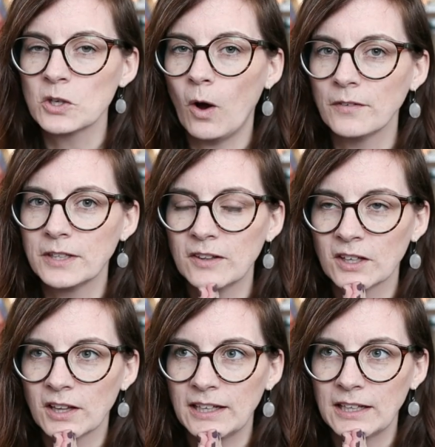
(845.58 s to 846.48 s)
kind
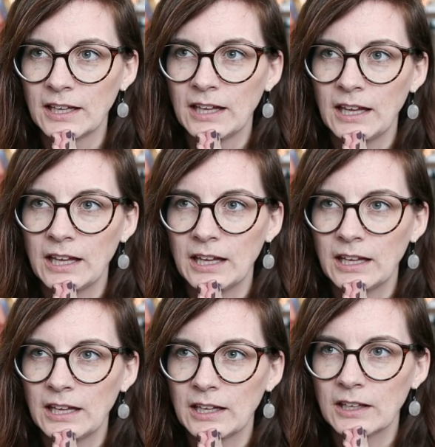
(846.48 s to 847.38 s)
of
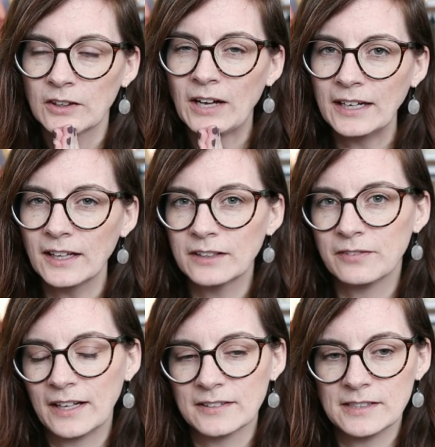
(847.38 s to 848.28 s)
like
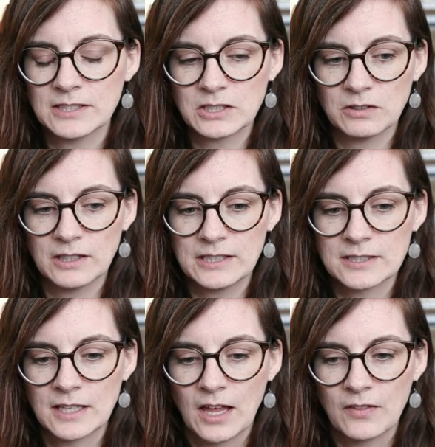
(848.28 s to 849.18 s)
fantasy
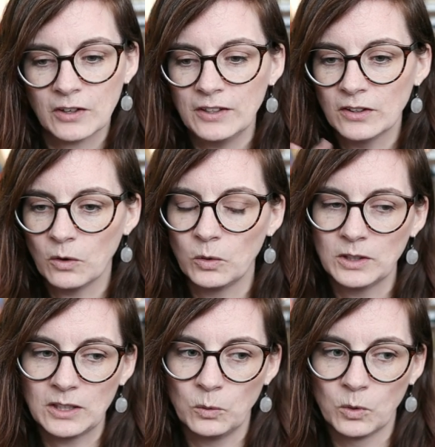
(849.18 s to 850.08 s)
stories. They're in your
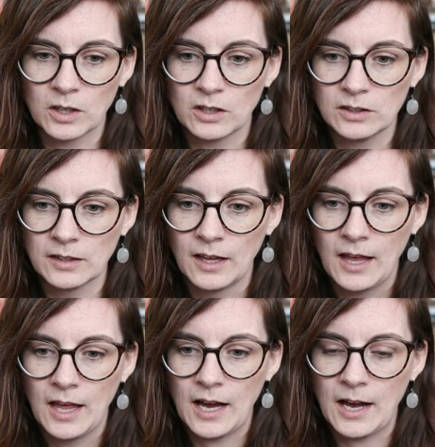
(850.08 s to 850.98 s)
own little world.
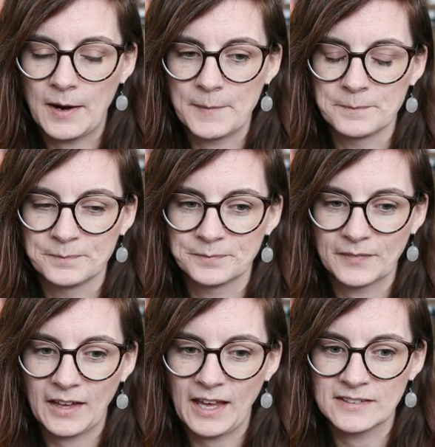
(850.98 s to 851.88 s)

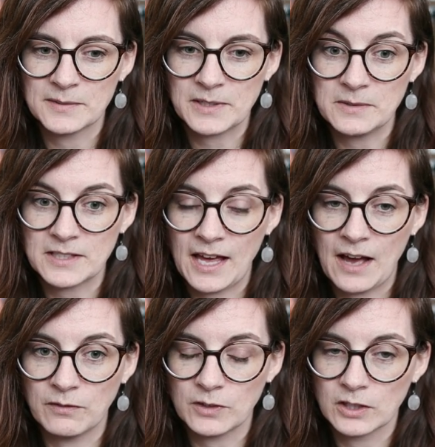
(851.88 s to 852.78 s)
And sometimes I
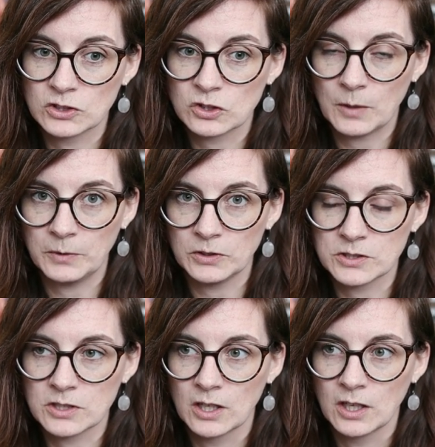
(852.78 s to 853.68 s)
have
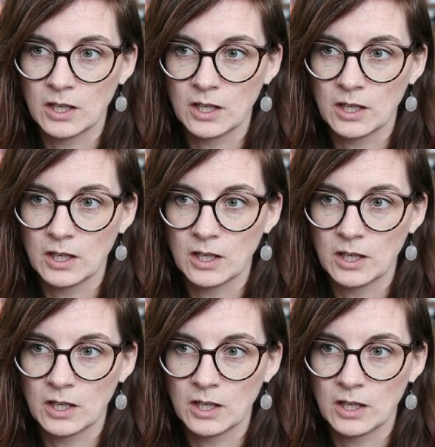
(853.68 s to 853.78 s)
troubles